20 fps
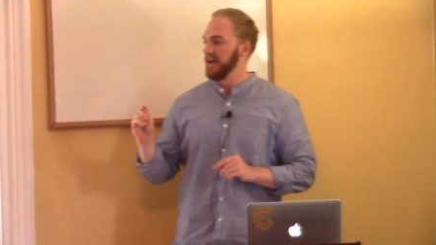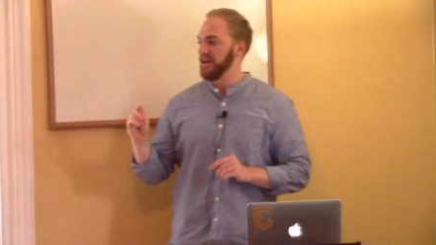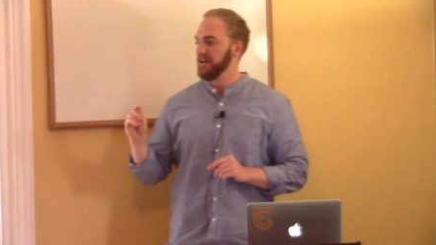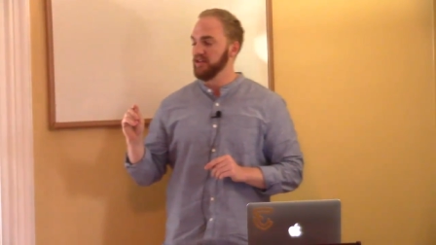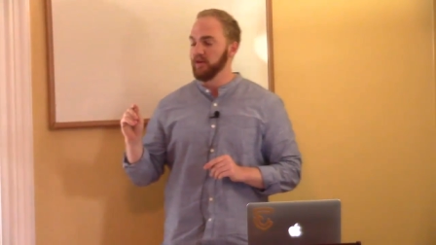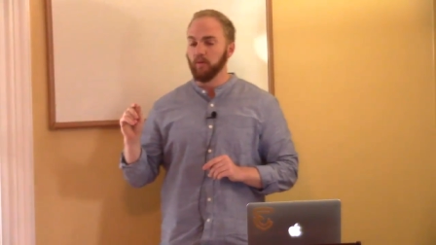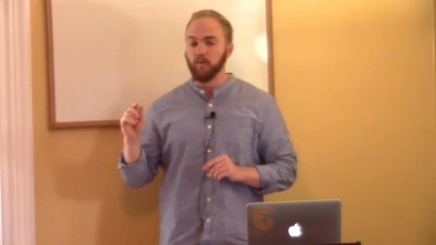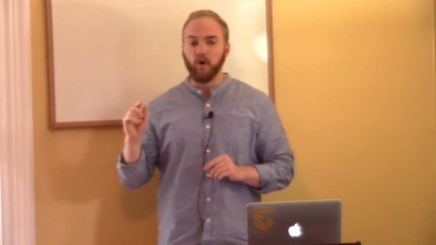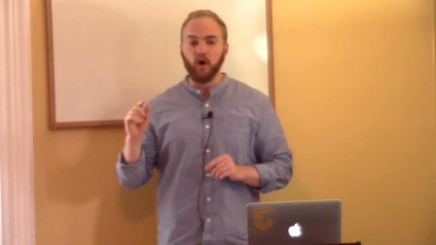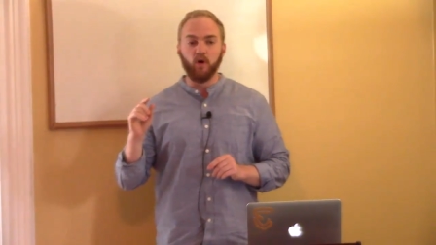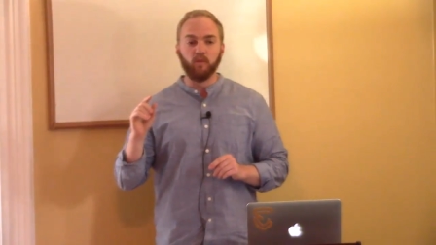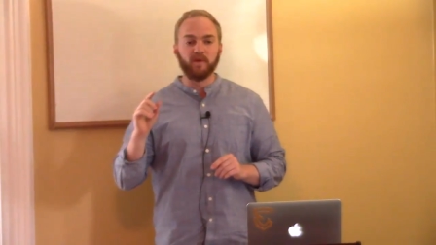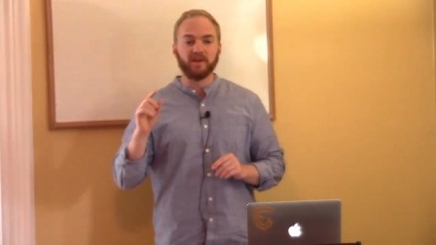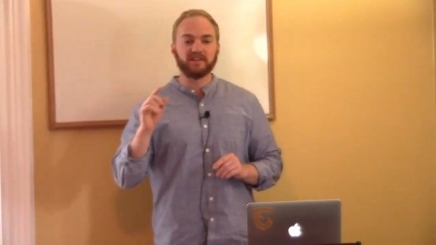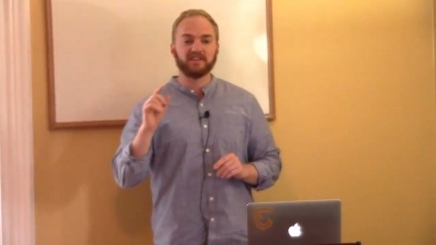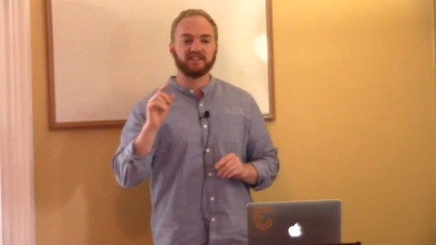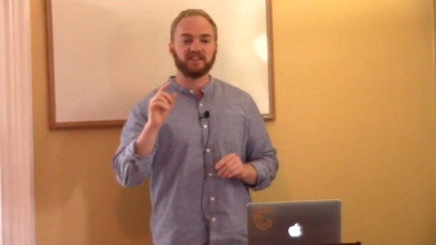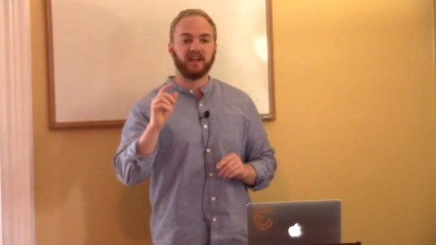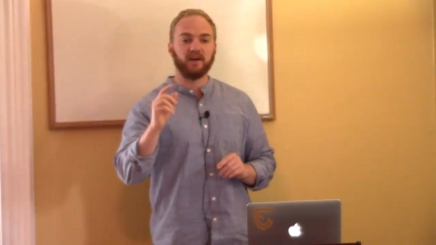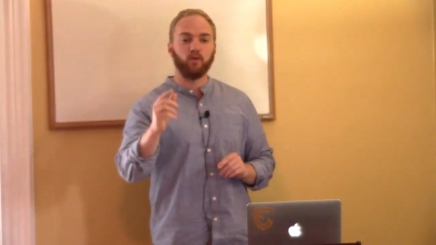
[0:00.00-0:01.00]
and the
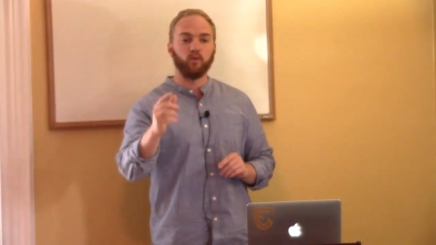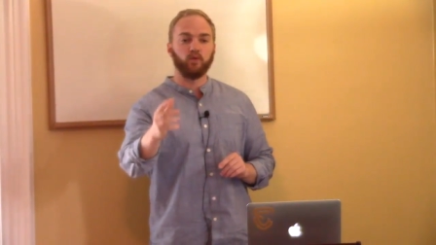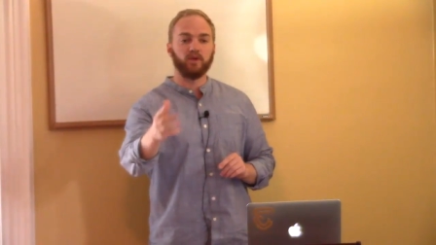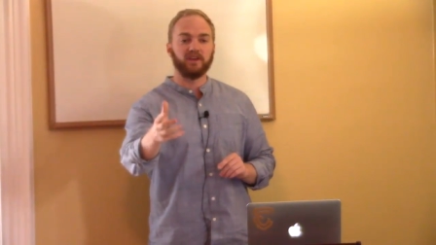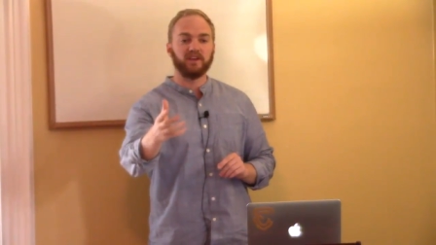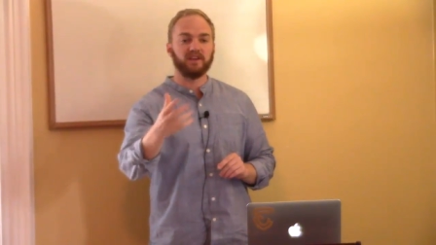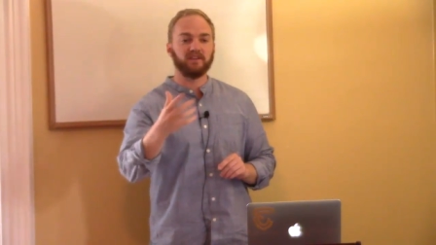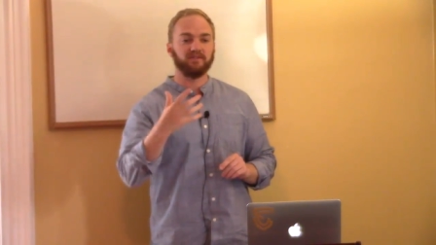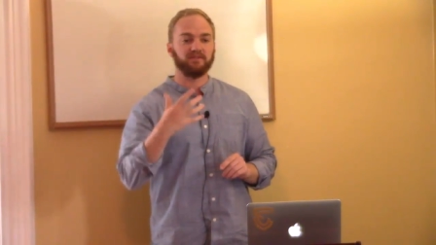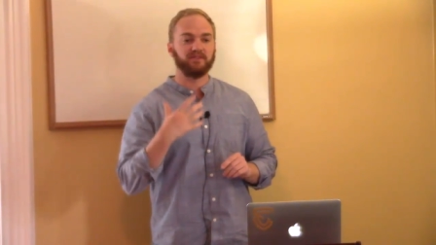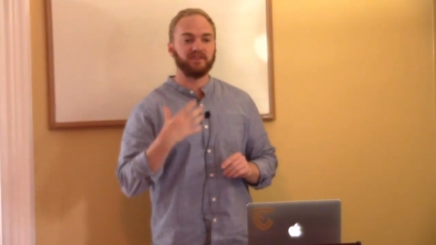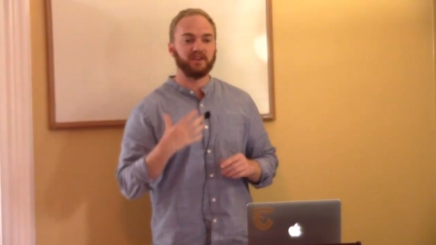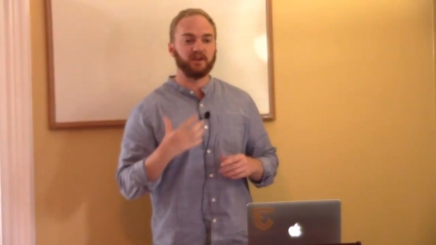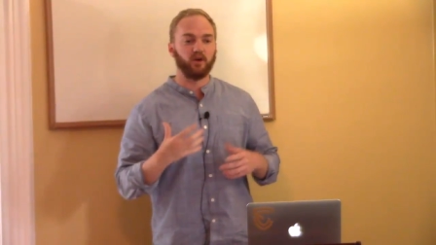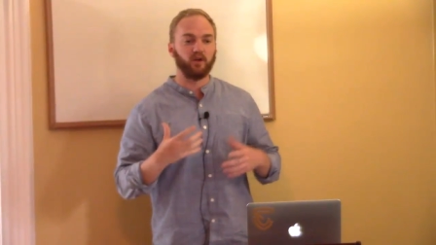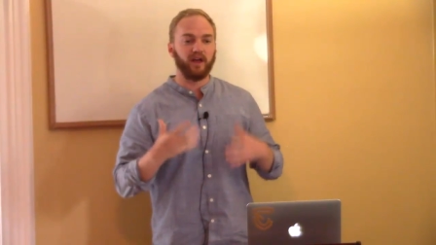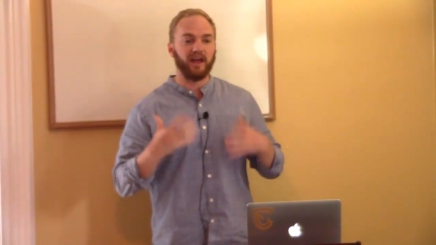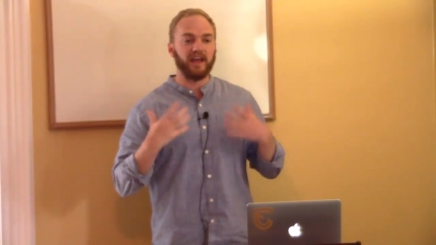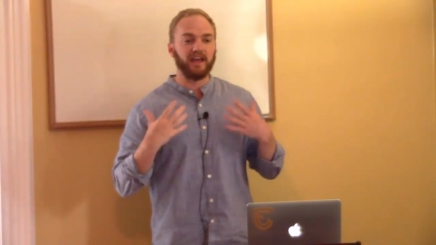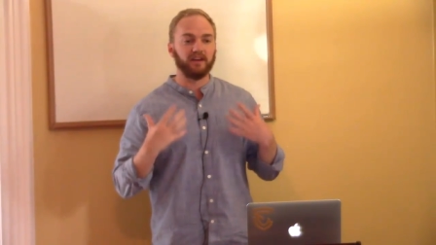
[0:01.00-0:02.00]
moments that we
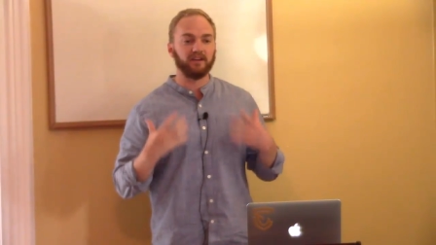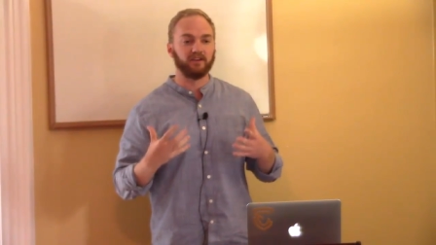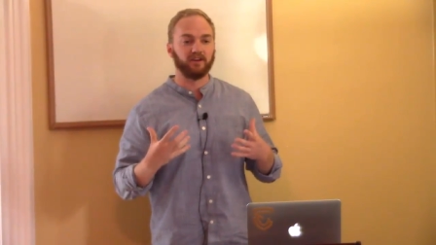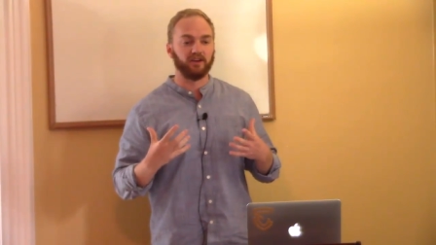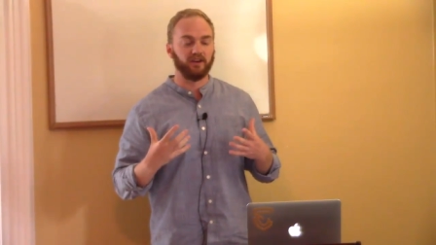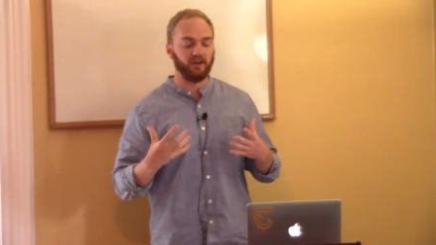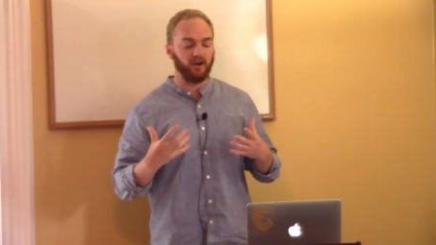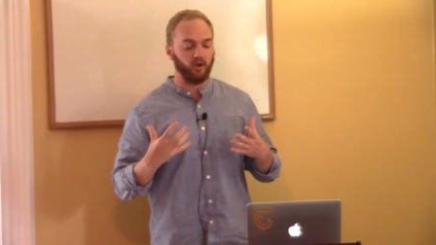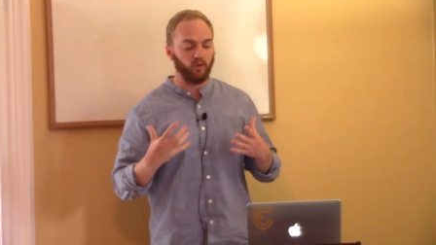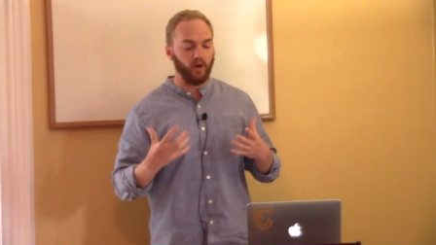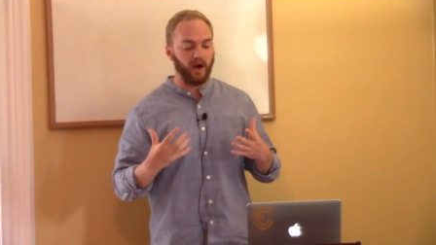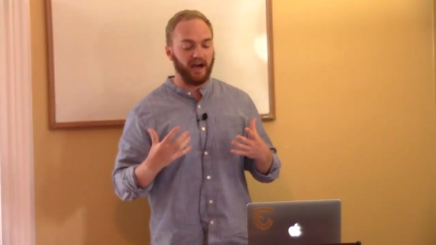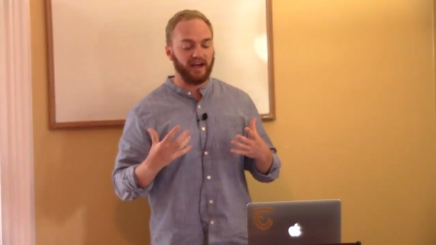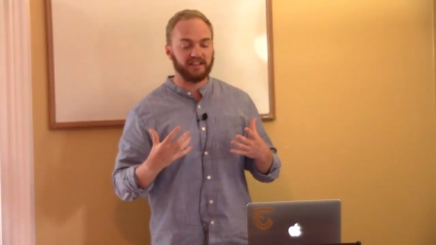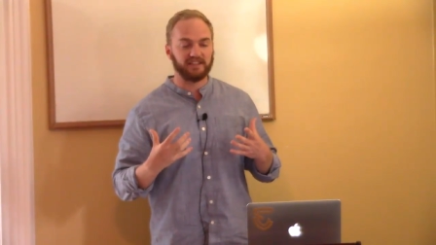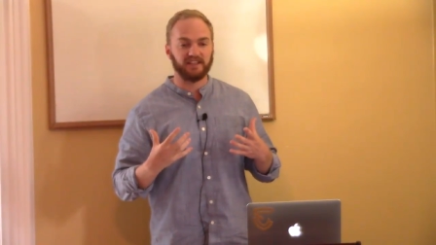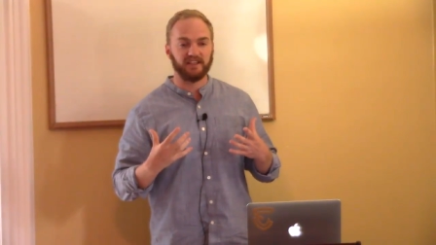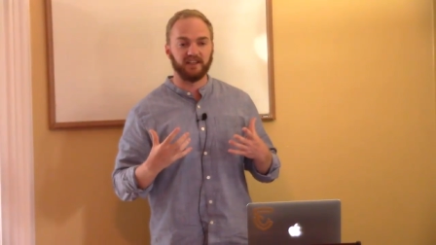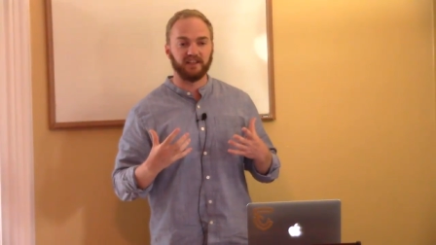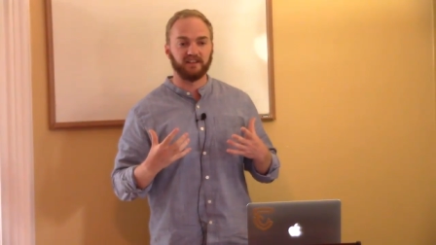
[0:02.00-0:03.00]
feel anger
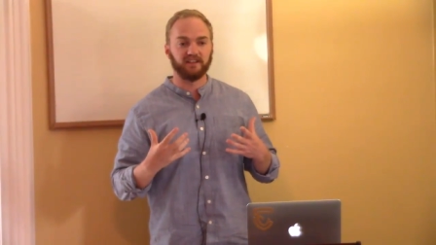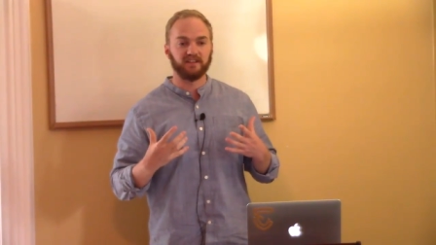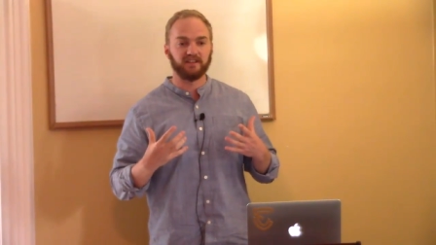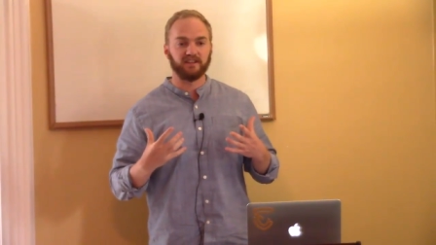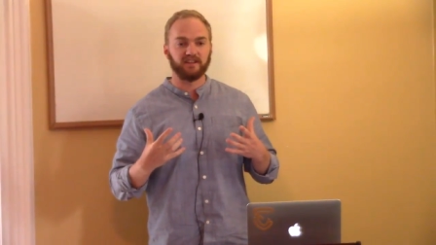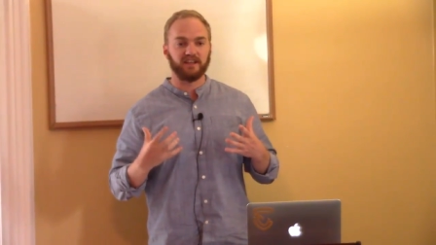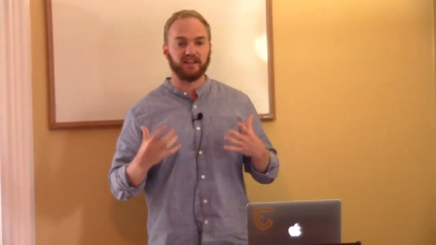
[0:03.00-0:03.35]
arising